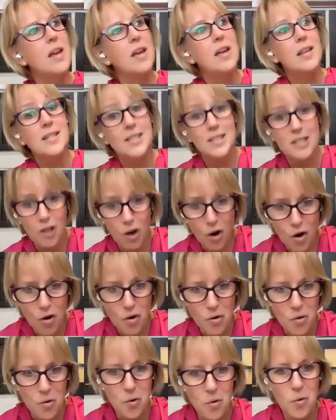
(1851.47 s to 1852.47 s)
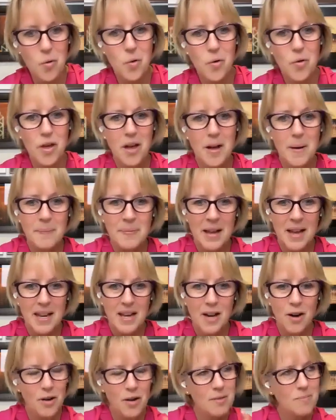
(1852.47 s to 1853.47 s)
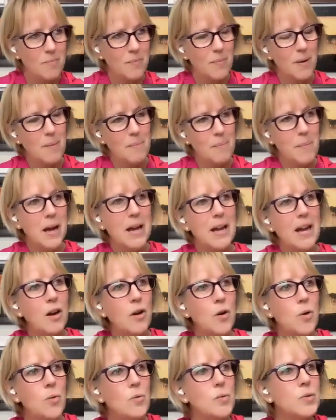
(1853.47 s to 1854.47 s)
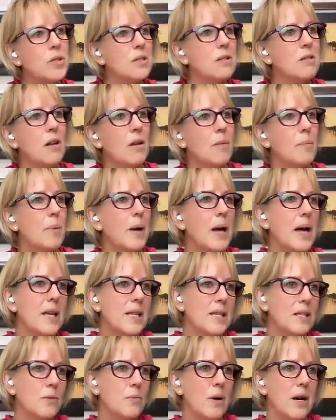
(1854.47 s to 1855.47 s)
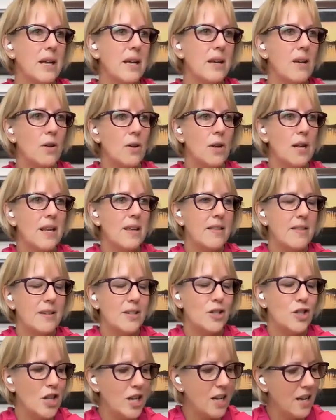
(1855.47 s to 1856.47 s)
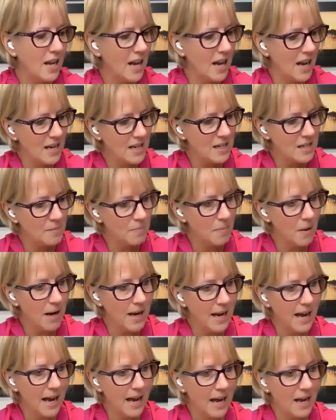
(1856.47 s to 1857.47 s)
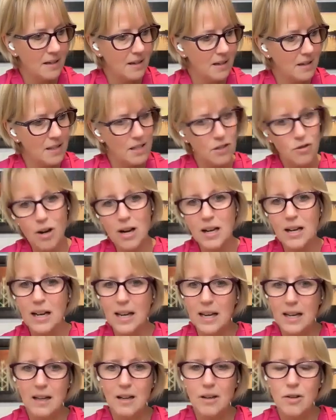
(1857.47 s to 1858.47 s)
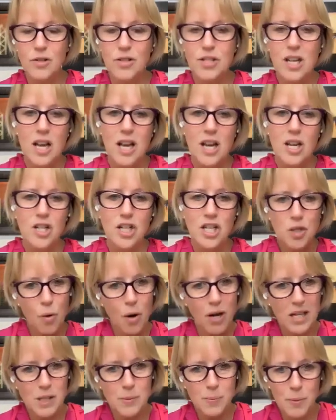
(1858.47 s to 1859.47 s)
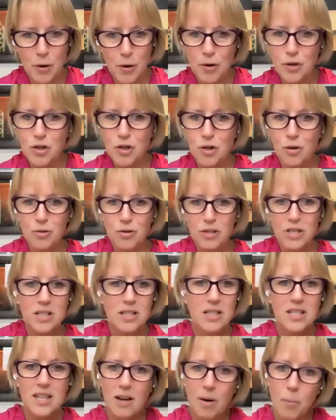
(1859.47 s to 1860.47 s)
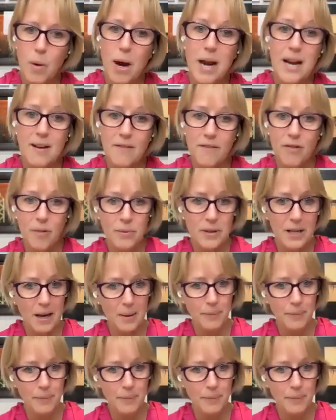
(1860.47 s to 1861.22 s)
song, or the, you know, my uncle's passed away earlier this year, and my aunt is struggling because she's quite spiritual. She said, I'm waiting for him to come